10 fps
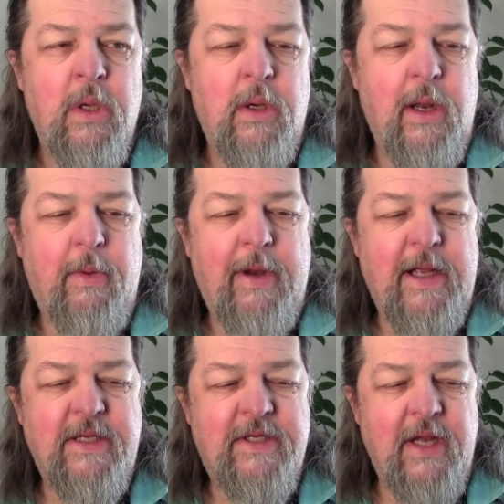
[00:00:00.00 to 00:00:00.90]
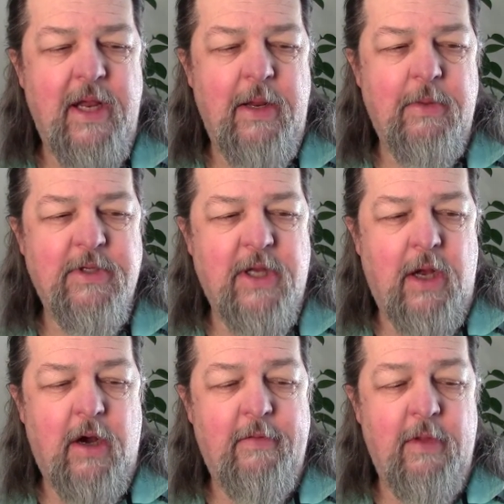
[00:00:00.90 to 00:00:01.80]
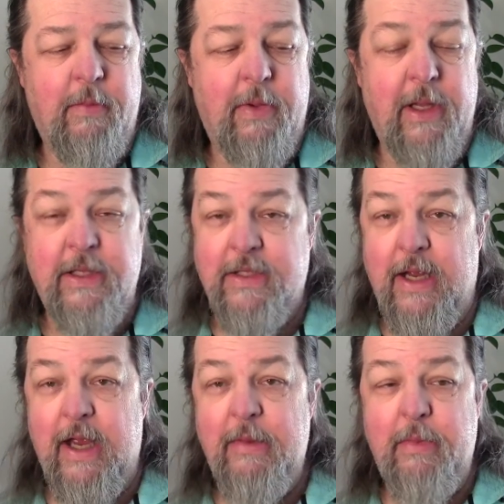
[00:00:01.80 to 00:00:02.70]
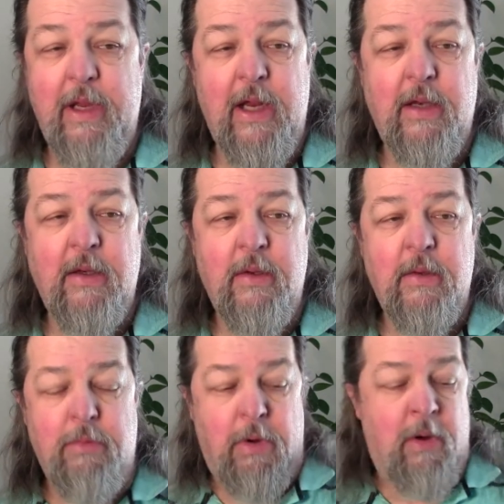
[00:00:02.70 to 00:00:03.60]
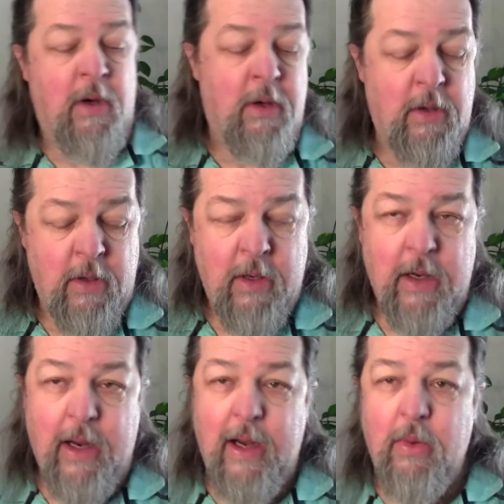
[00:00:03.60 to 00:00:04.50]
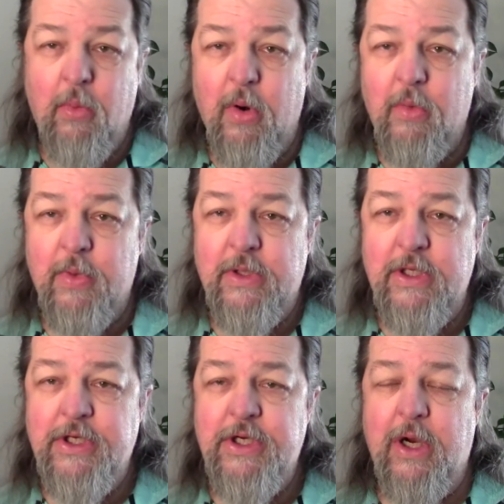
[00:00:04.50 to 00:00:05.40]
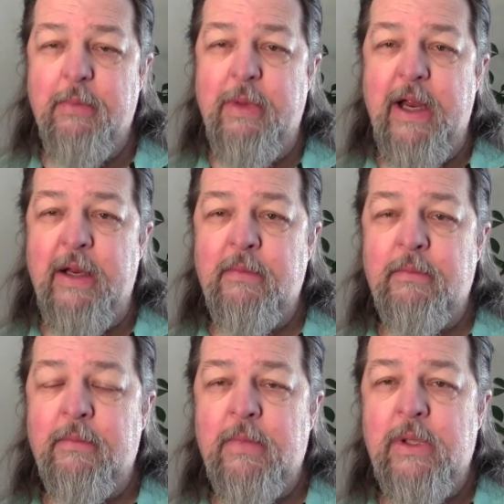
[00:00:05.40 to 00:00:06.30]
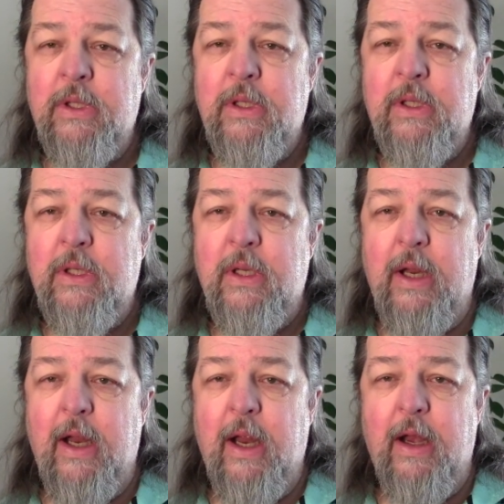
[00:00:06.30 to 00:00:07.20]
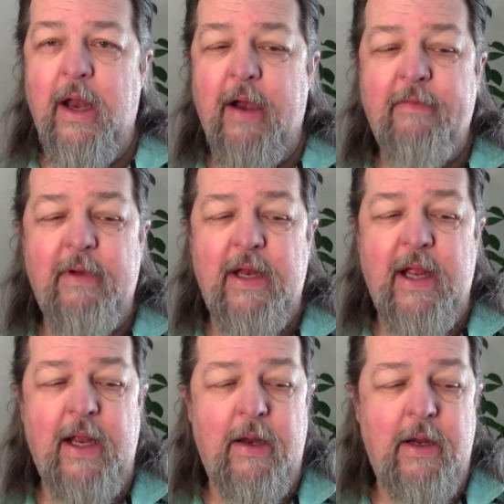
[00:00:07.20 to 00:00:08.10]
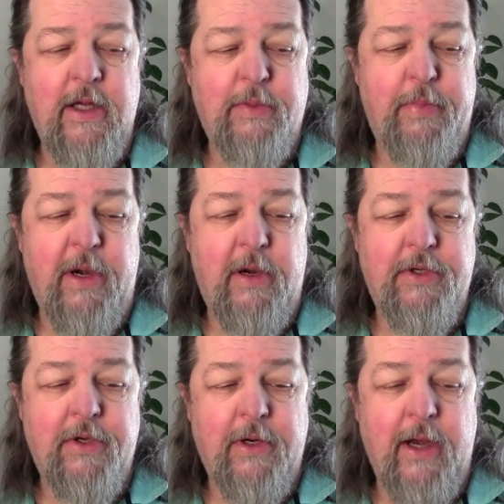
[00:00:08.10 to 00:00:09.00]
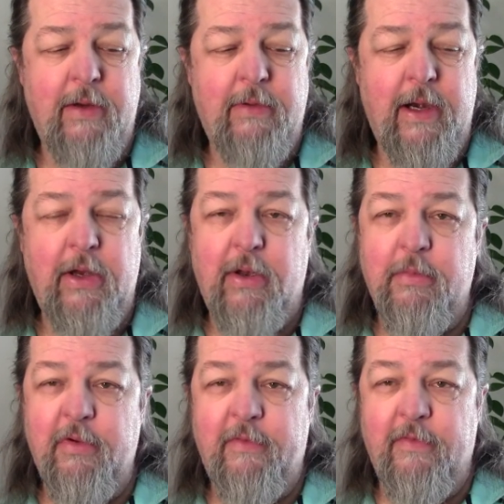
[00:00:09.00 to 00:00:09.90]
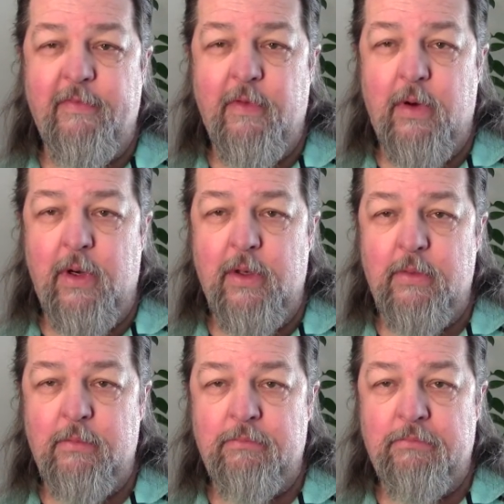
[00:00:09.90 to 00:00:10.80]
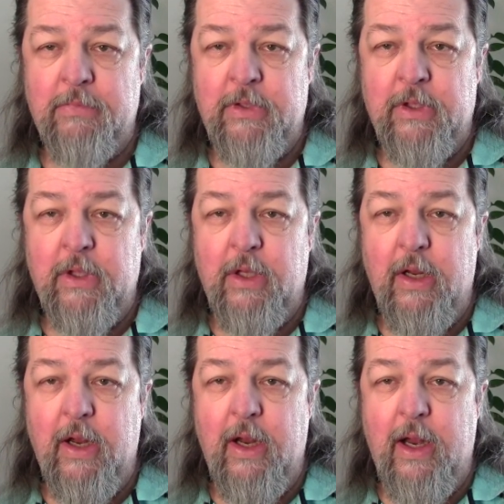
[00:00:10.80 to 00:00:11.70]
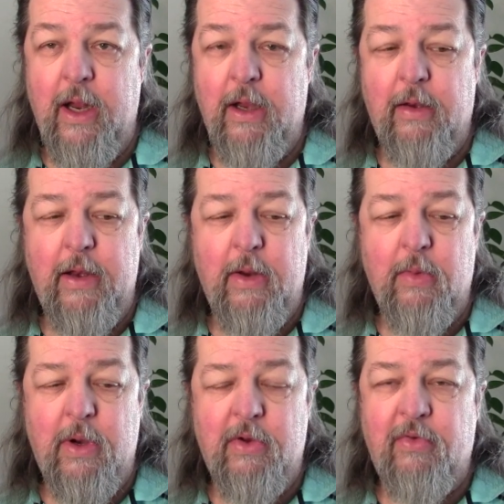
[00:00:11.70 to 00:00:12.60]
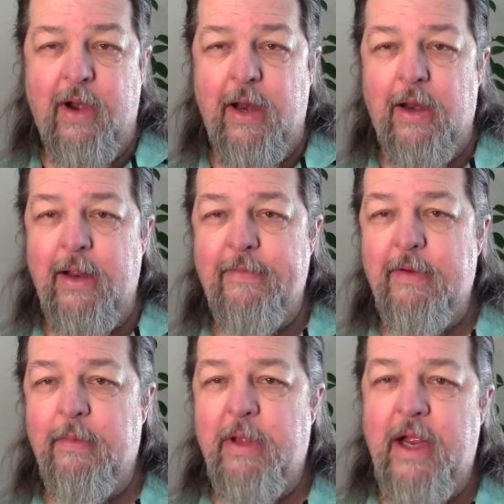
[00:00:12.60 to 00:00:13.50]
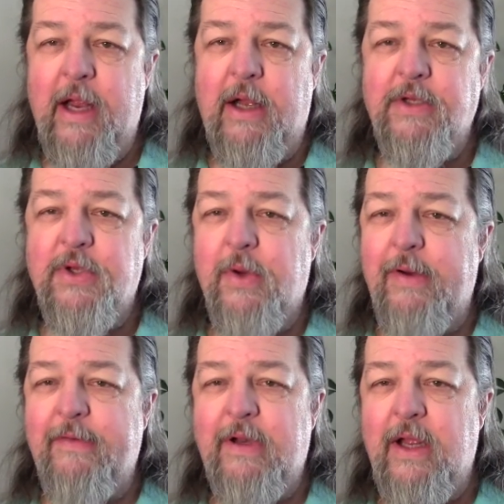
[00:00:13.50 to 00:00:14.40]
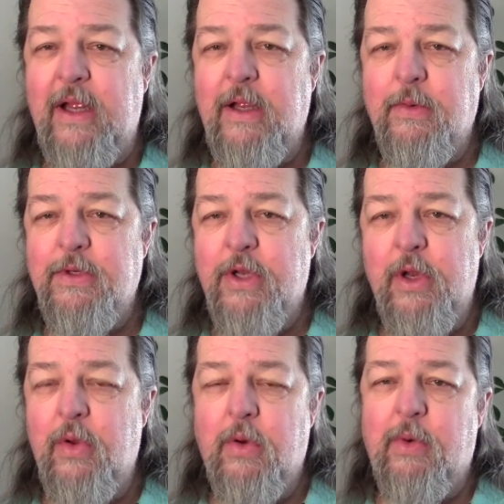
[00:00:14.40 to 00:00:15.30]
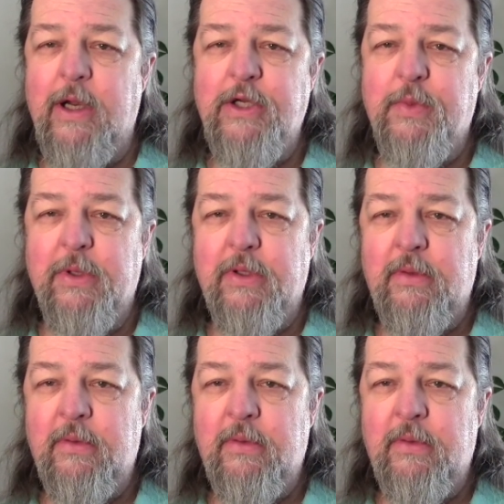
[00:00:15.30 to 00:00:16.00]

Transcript: Now, when I say he was all over the place, I mean, I work with this young man, and every day, his parents are getting ready to move to Florida. And they want to try to leave him the house. So every day, it was a new arrangement.